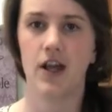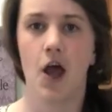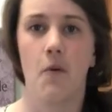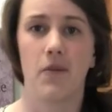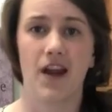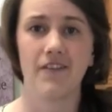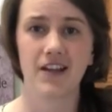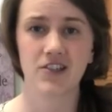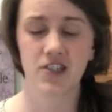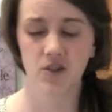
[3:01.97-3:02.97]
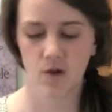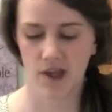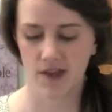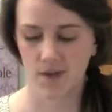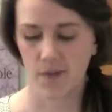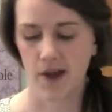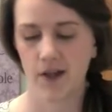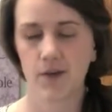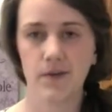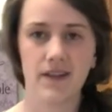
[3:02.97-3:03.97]
But I've actually run the
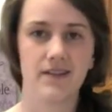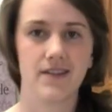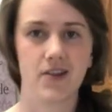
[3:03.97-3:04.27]
bottom and the